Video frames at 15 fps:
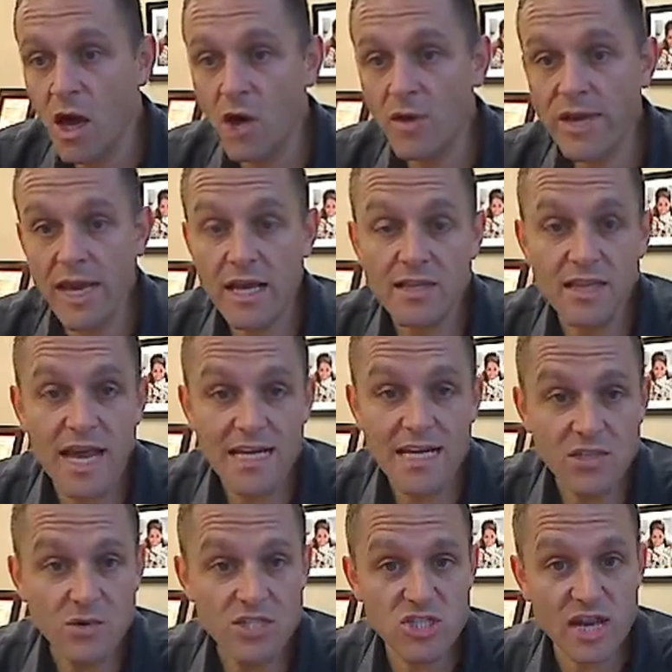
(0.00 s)
Okay,
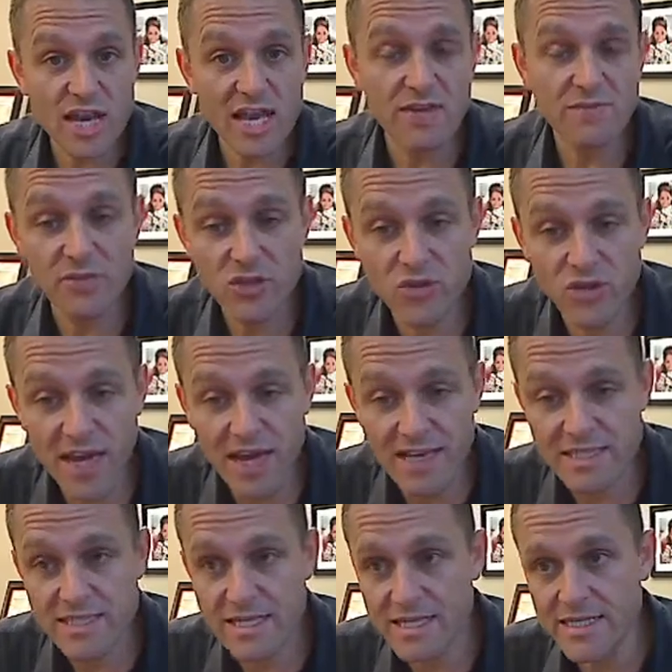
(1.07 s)
last question I have for you
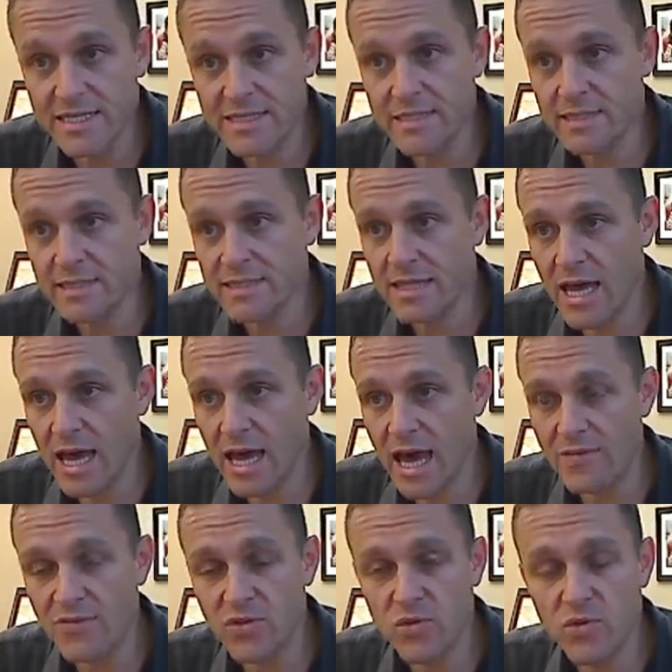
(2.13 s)
guys is,
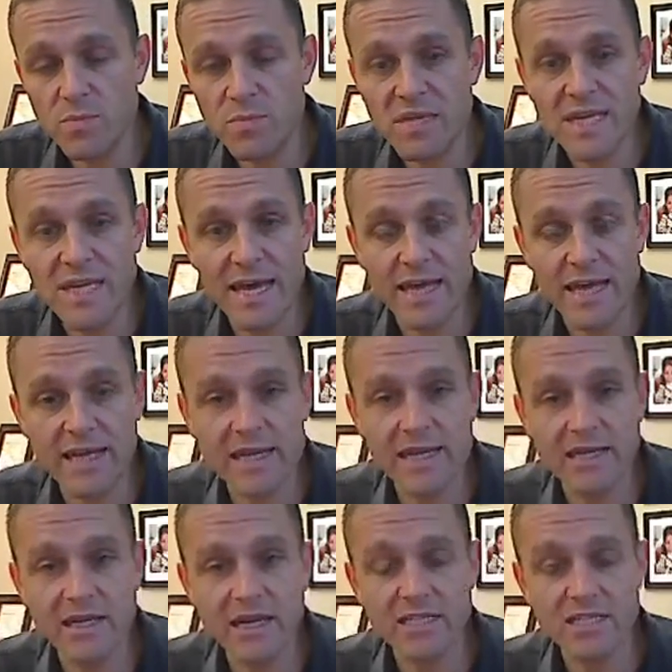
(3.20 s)
have you been
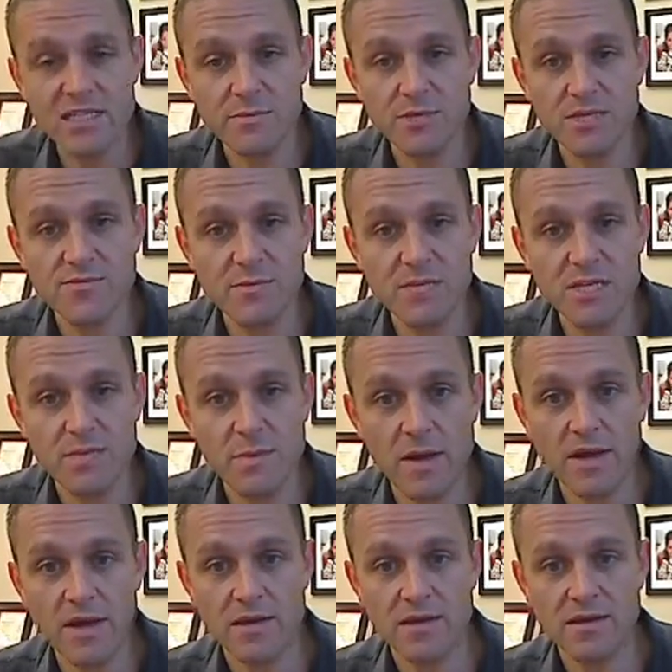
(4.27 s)
getting customers from
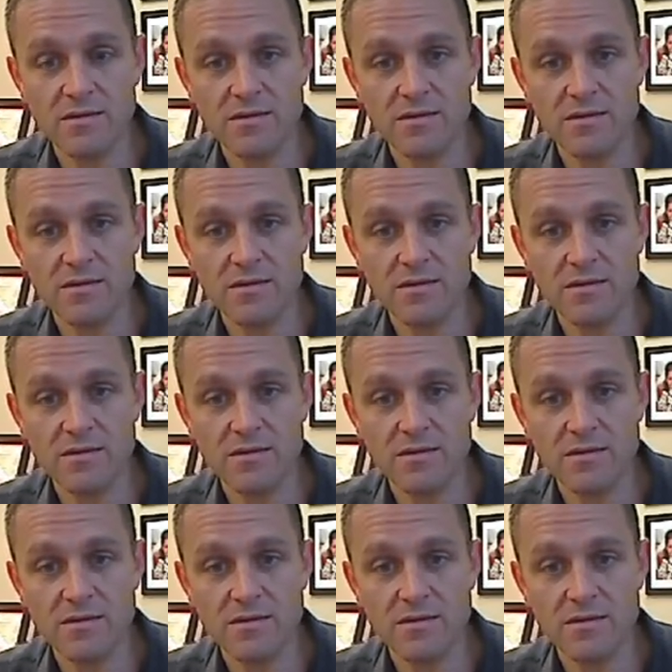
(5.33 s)
Beachbody?